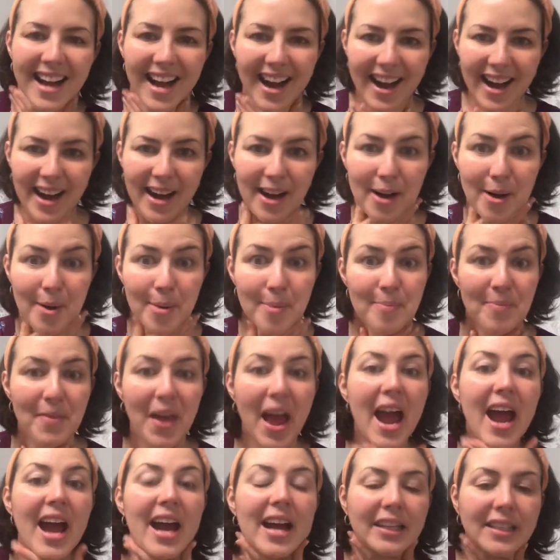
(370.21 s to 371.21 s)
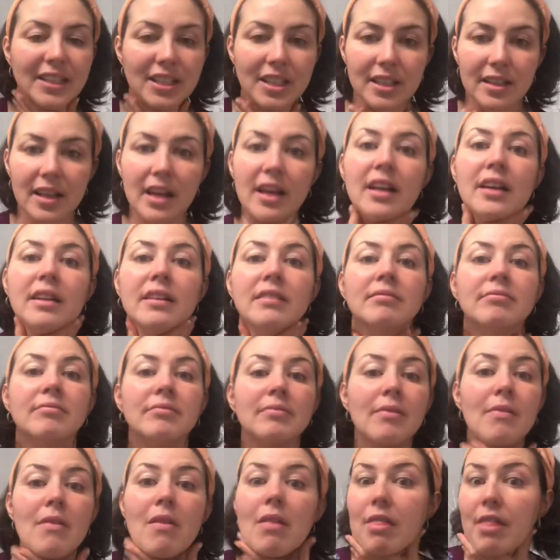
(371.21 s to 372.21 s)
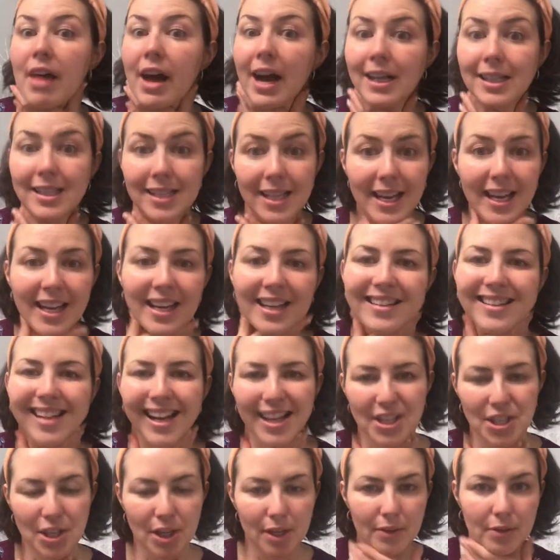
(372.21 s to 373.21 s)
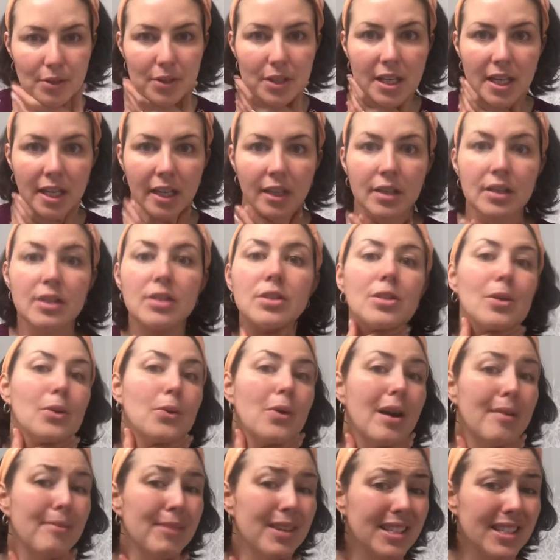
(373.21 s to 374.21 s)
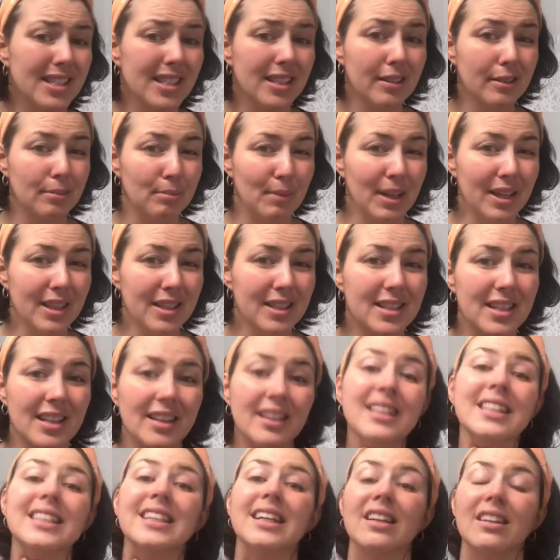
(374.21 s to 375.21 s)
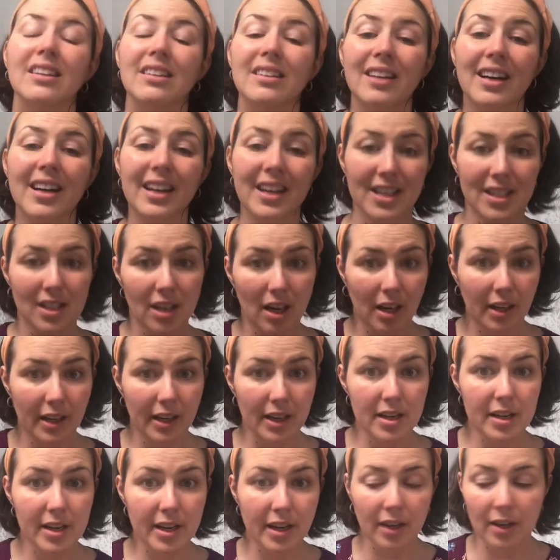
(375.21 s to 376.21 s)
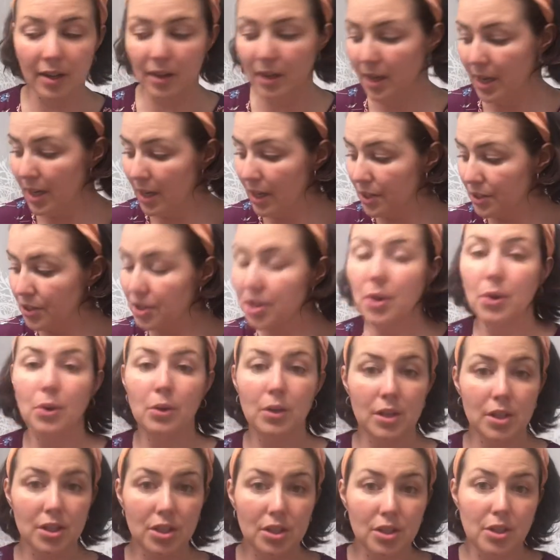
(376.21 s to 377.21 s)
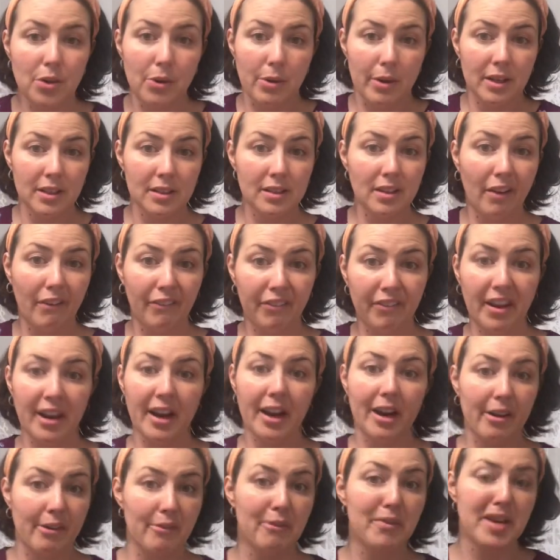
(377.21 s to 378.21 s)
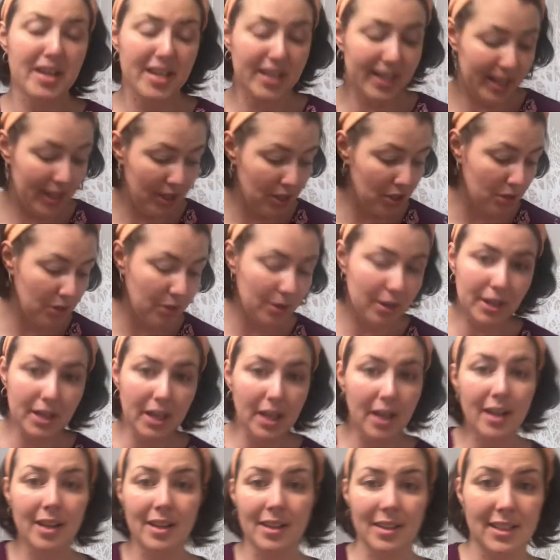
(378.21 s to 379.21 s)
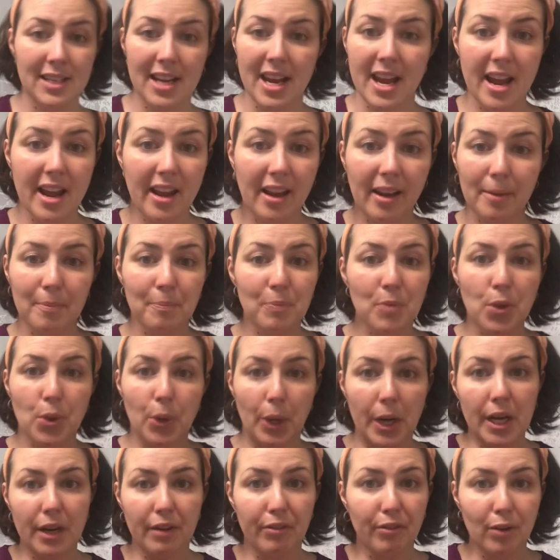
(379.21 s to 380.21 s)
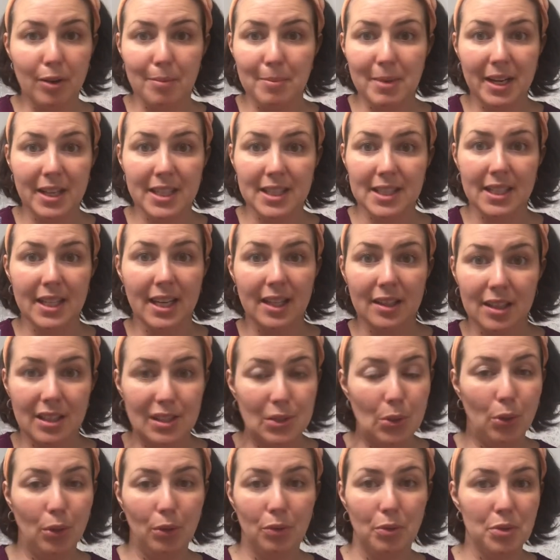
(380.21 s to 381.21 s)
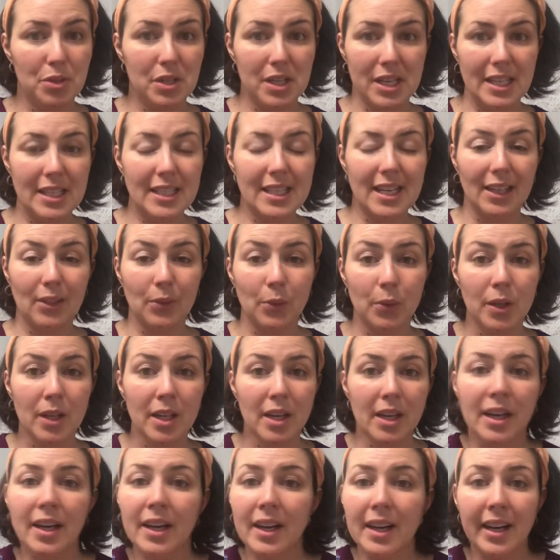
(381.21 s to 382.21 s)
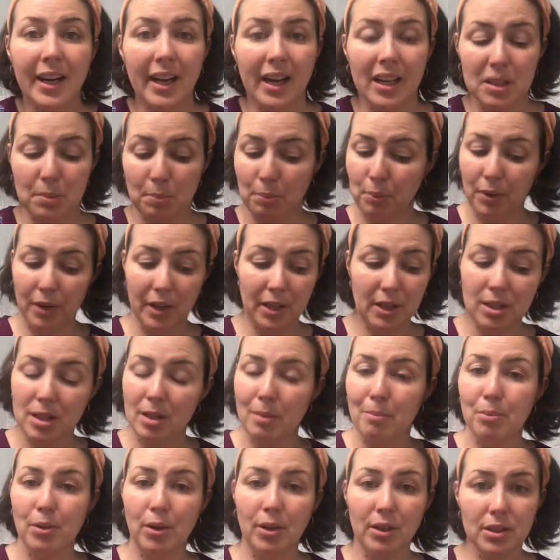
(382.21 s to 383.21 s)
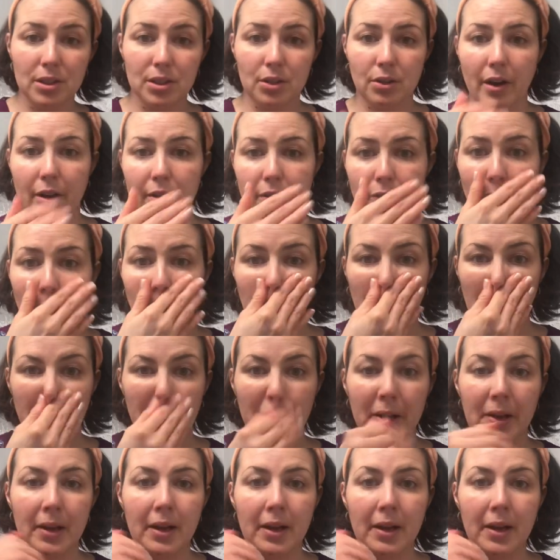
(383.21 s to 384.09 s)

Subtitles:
And then that's it. That's your routine. So I'm at 6 minutes and I did a lot of talking here. So doing self-care really should take 3 to 4 minutes to get this whole routine down. It's pretty simple and straightforward.